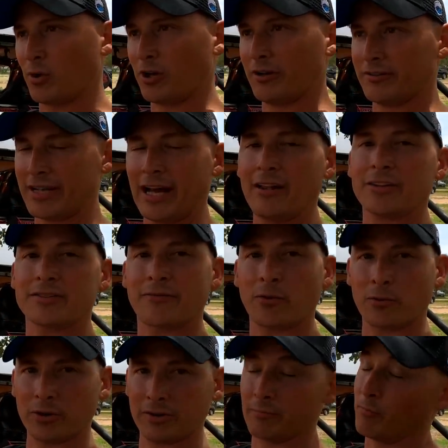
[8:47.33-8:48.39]
We're in Dallas,
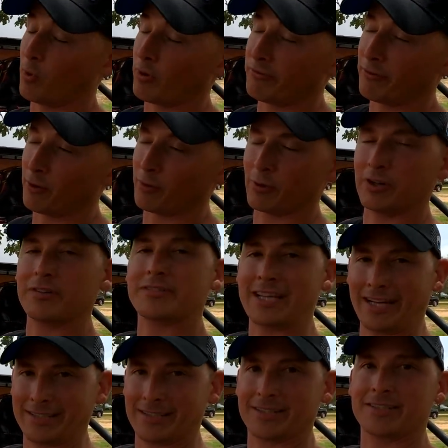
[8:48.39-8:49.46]
Fort Worth,
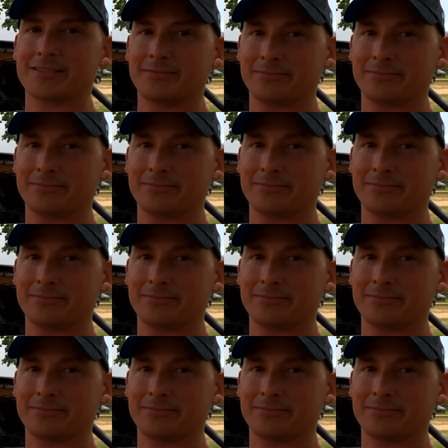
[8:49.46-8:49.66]
Texas.